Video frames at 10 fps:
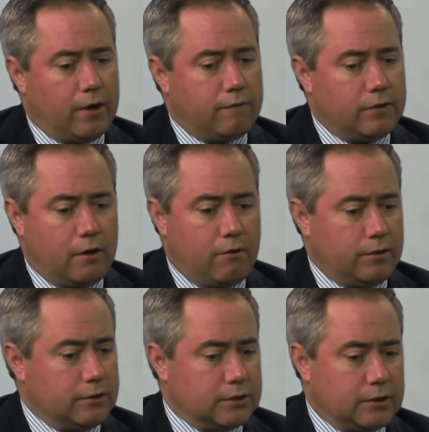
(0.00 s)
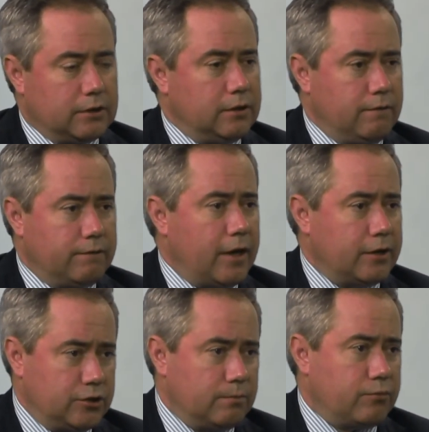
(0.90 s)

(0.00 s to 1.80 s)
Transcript: Havieron is a key flagship